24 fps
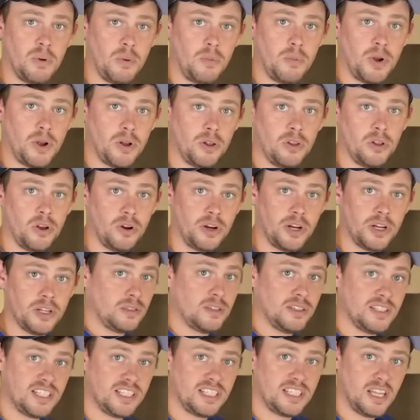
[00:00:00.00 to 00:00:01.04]
when we were learning
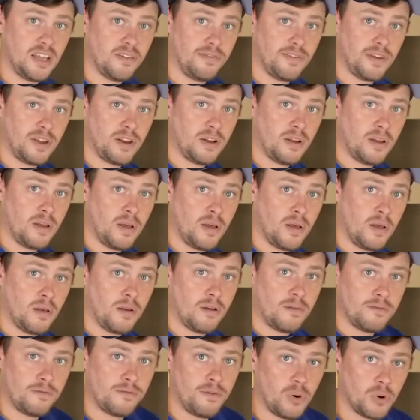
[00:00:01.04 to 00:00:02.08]
to stiffen,
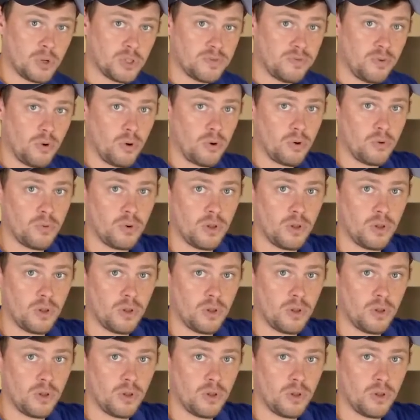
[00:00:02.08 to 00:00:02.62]
force forward,